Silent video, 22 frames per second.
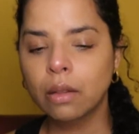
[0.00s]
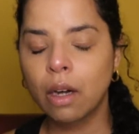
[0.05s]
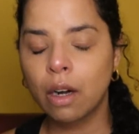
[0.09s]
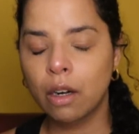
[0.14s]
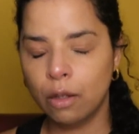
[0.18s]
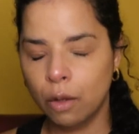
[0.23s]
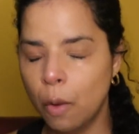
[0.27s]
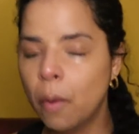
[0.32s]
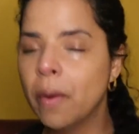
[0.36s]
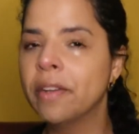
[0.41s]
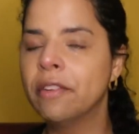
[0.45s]

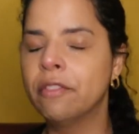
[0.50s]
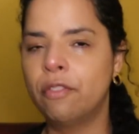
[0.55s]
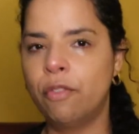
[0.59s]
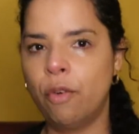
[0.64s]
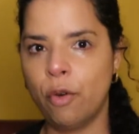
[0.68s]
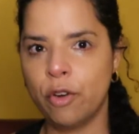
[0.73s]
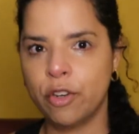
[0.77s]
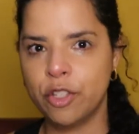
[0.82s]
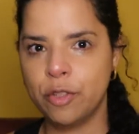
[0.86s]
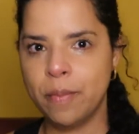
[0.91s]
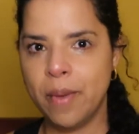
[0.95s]
our law
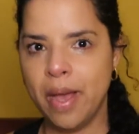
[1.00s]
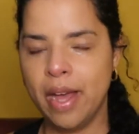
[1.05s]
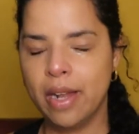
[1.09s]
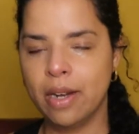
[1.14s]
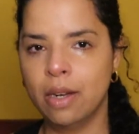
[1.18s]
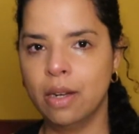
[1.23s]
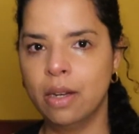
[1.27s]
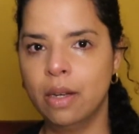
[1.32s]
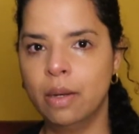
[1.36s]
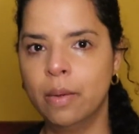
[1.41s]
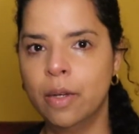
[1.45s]

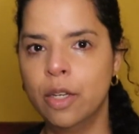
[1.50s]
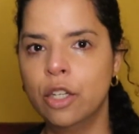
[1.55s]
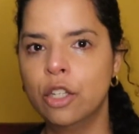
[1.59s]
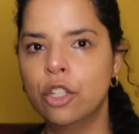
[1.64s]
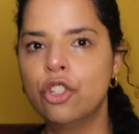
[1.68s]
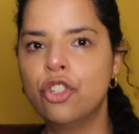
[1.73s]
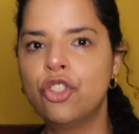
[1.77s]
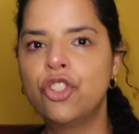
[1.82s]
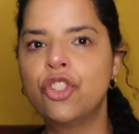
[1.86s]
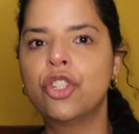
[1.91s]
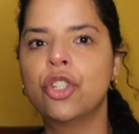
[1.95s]
enforcement,
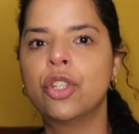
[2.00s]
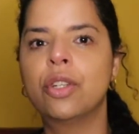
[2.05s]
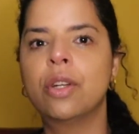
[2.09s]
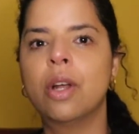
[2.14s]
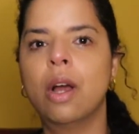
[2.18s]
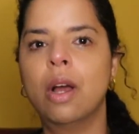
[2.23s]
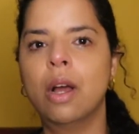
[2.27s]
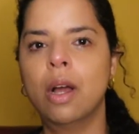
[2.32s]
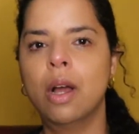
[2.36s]
should